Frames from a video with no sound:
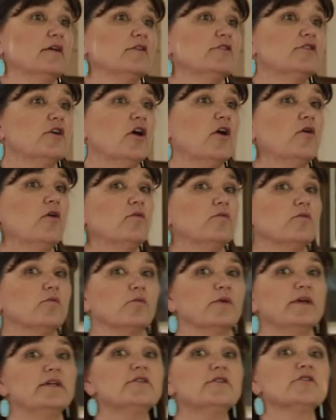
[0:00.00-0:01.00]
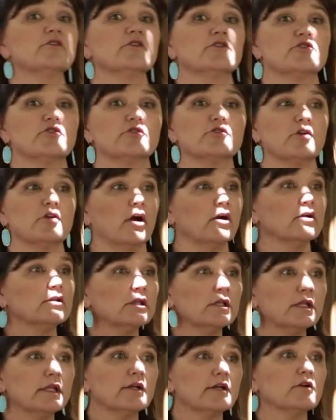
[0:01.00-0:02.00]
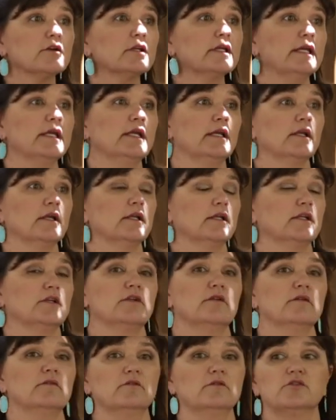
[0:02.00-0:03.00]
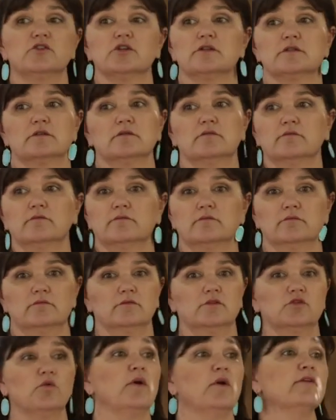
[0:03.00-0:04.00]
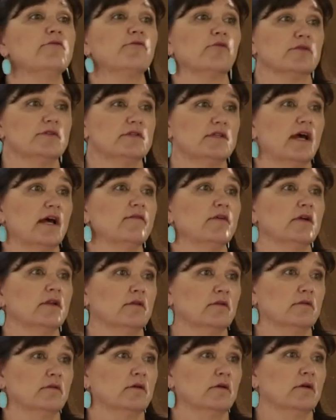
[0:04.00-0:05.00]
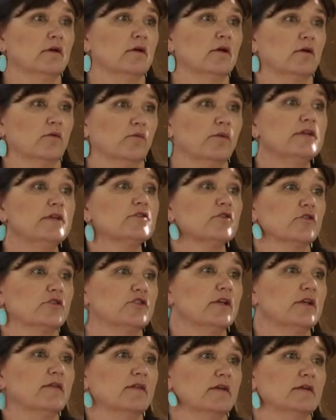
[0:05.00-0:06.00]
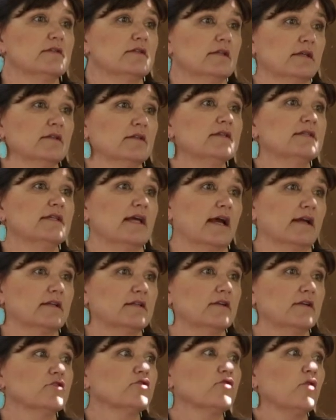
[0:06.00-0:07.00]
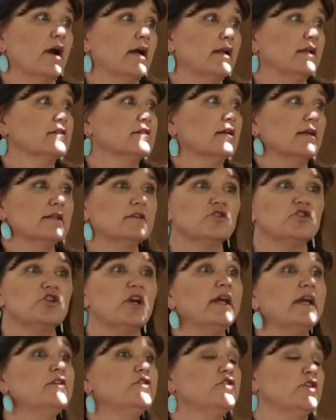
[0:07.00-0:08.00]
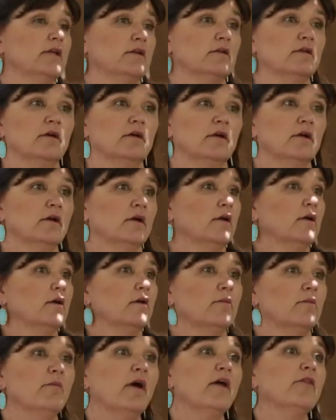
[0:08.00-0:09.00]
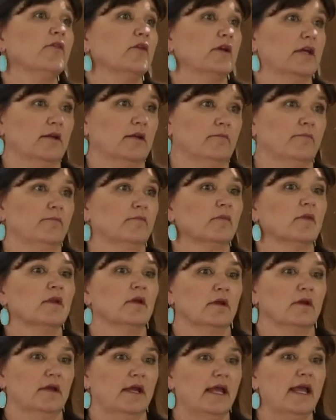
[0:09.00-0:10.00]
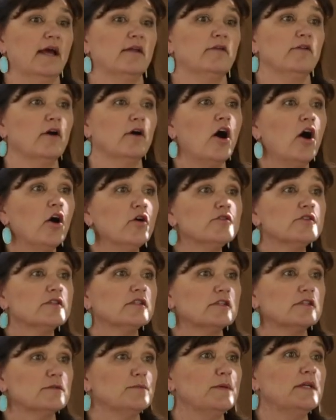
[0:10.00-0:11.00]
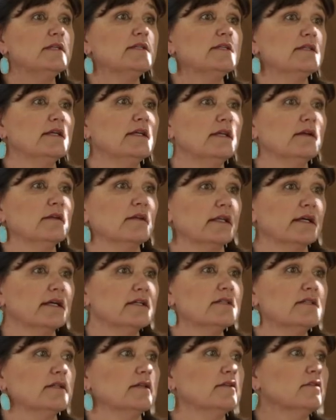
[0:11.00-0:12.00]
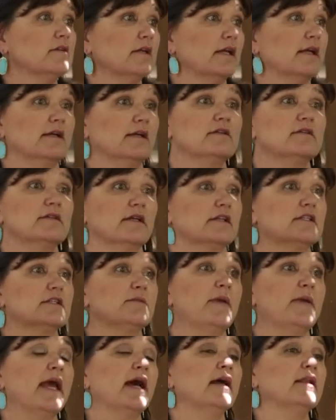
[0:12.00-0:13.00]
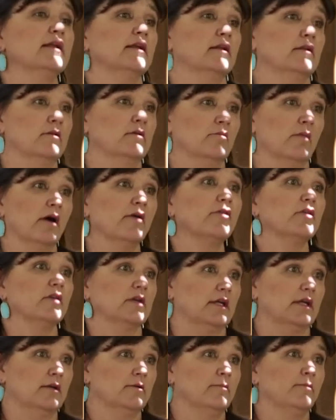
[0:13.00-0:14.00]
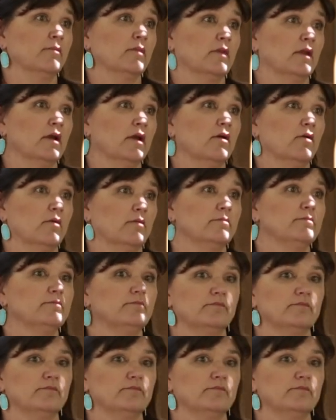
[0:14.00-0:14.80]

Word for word: So researchers are literally just twenty-four seven researching this insect and trying. It's, it's changing monthly, and the host species list is is expanding monthly. Is it like